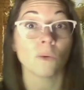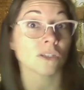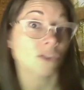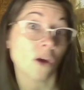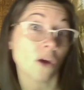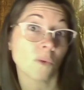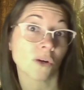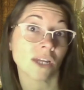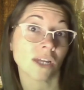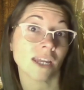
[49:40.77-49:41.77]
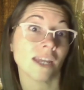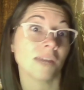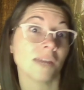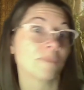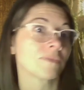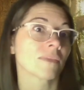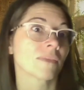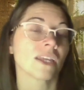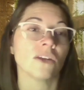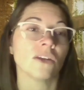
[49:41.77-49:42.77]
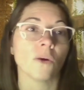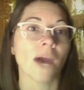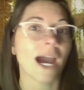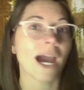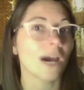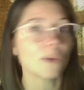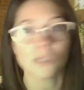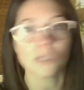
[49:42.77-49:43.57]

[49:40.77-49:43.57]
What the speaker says: what's not working, how